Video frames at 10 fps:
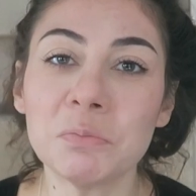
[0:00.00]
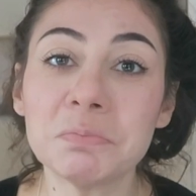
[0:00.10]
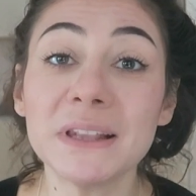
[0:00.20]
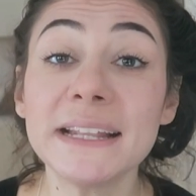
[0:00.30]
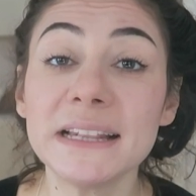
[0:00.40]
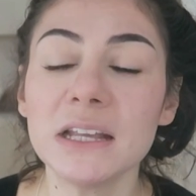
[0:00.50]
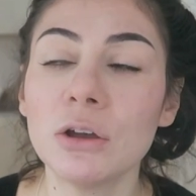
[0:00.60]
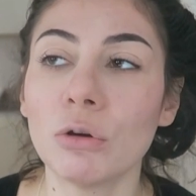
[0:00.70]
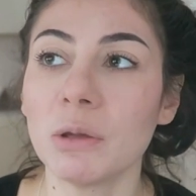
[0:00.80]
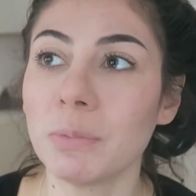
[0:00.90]
completely
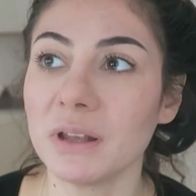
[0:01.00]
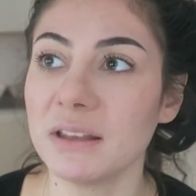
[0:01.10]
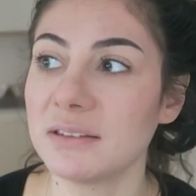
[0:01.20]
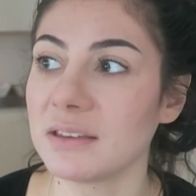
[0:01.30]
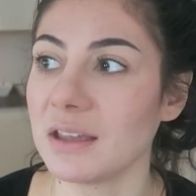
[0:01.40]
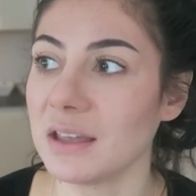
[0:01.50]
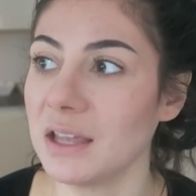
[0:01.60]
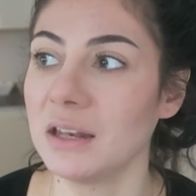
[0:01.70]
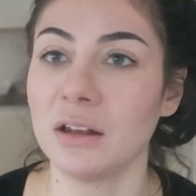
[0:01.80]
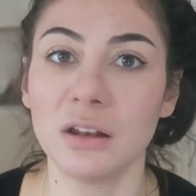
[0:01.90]
going ballistic
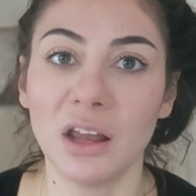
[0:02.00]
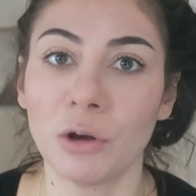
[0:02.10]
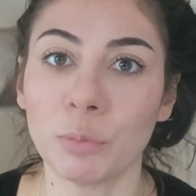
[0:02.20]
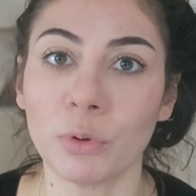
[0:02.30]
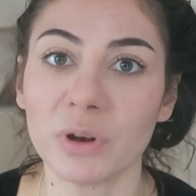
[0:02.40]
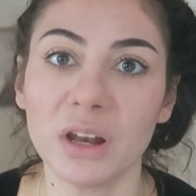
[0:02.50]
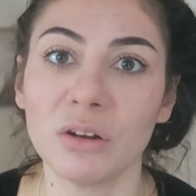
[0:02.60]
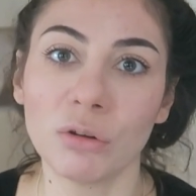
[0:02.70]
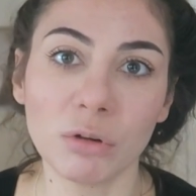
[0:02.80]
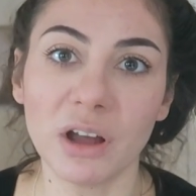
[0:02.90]
in an airport
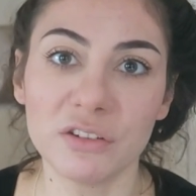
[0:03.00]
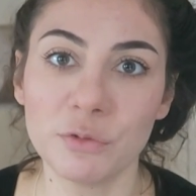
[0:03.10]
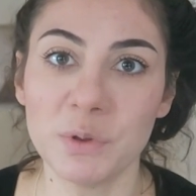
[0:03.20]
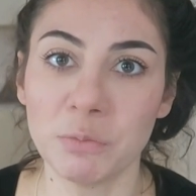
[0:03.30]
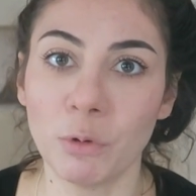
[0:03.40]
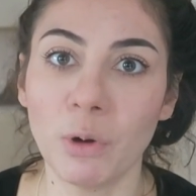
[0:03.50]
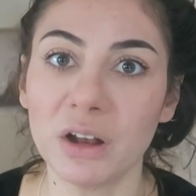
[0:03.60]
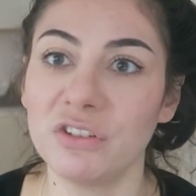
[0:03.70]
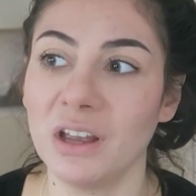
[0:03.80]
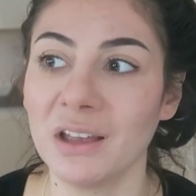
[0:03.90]
and all kinds of people
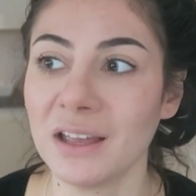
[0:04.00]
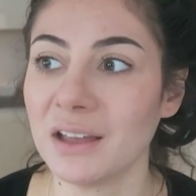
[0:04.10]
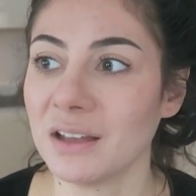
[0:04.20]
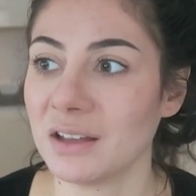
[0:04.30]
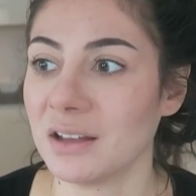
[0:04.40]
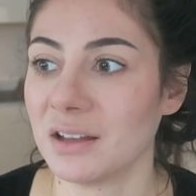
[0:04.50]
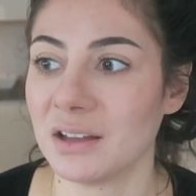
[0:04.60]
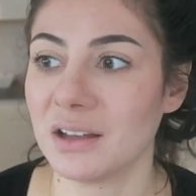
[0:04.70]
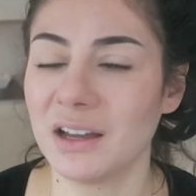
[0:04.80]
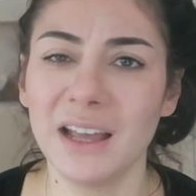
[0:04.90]
watching
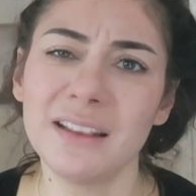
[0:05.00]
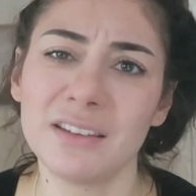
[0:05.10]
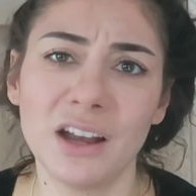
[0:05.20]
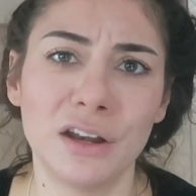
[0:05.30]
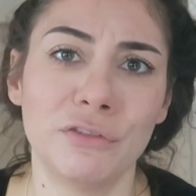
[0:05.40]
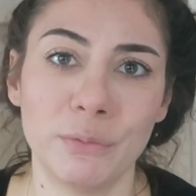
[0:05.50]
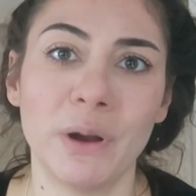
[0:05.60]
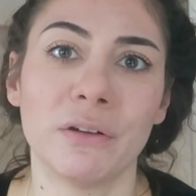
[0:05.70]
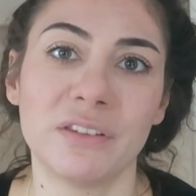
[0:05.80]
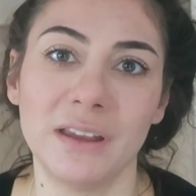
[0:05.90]
it's kind of
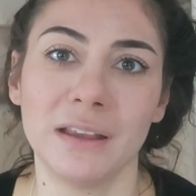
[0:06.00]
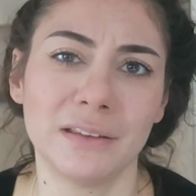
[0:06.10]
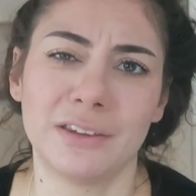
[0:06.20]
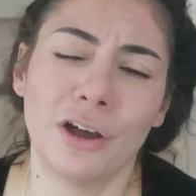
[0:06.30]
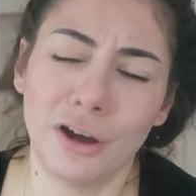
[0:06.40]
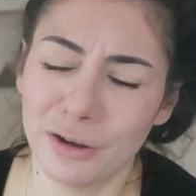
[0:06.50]
embarrassing. So,